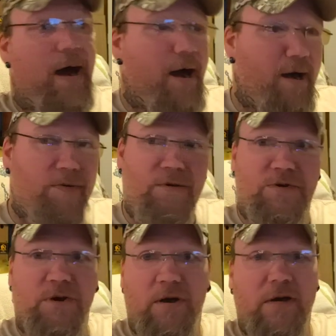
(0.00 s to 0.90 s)
I owned a
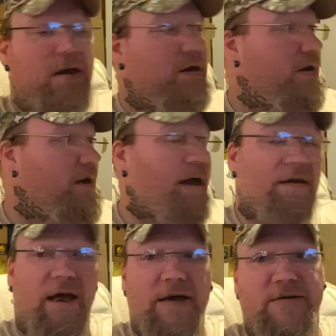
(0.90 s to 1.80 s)
truck, and it
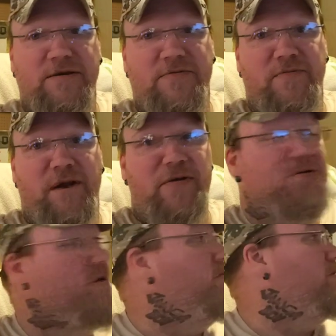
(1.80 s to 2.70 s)
had license from
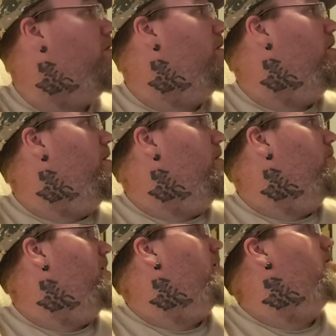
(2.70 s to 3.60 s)
Arizona
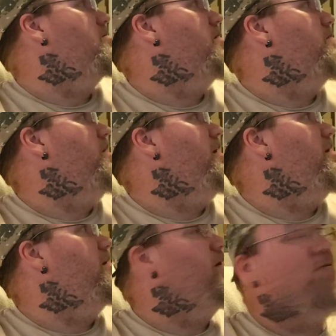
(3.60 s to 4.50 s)
because the
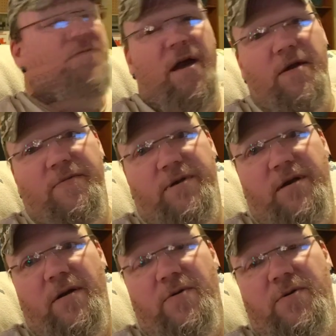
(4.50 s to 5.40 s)
plate is right over
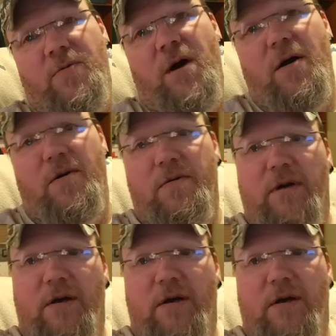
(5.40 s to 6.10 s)
there on the wall.